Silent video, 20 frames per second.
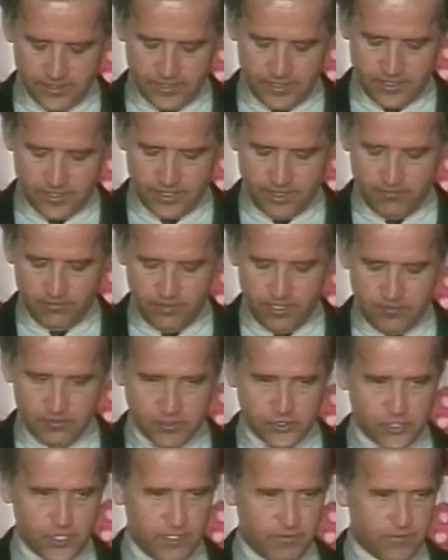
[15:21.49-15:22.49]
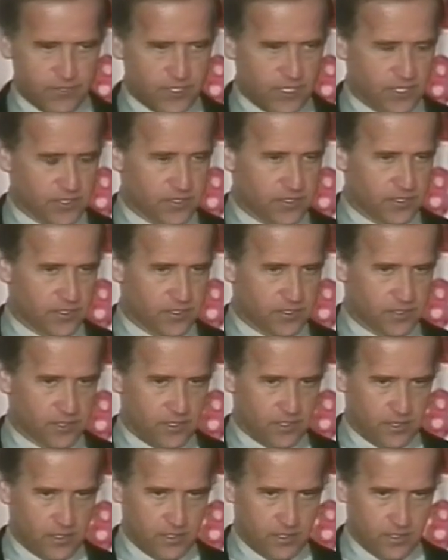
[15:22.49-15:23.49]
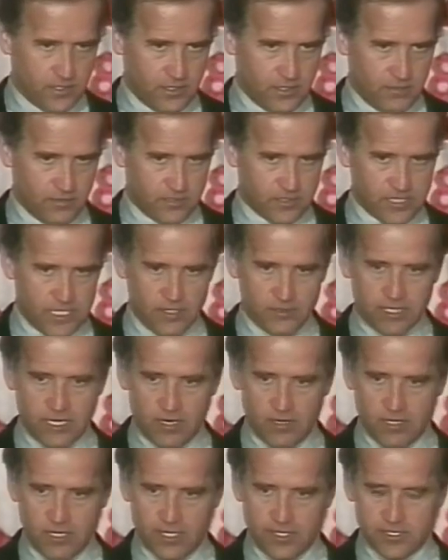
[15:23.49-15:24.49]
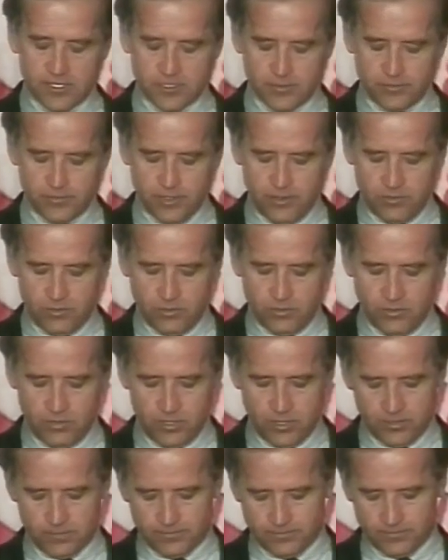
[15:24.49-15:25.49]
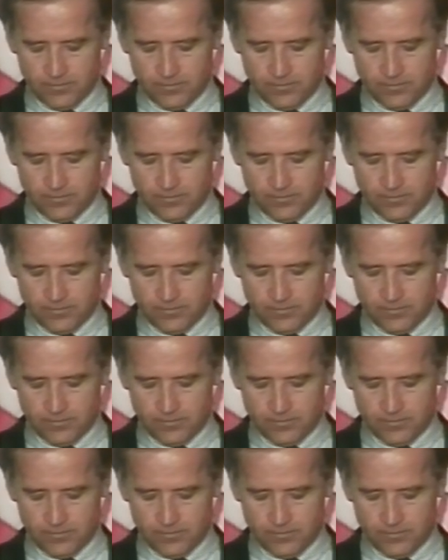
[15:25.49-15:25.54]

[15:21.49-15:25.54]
as I said, for he was Chief Justice of the South Carolina Supreme Court.